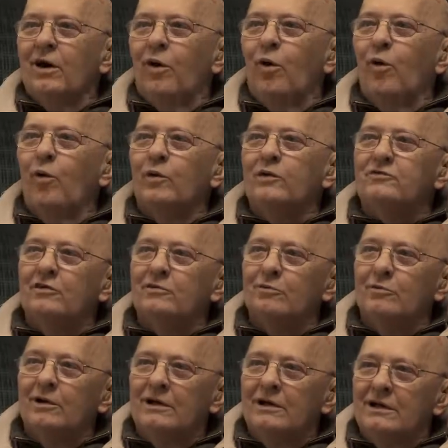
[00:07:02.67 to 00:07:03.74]
Oh, he says,
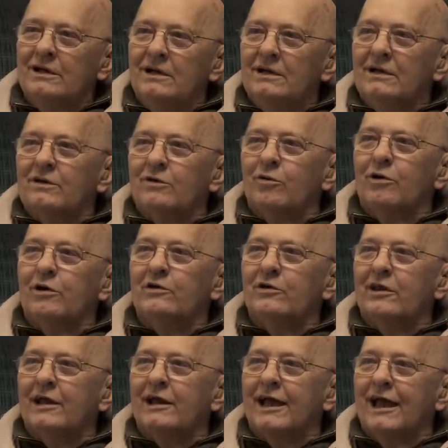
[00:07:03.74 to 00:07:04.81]
we're going to
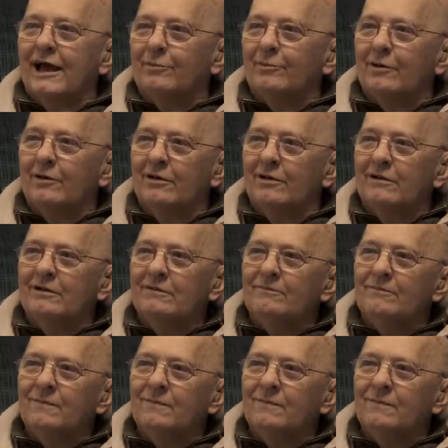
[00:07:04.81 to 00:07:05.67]
the Capitol.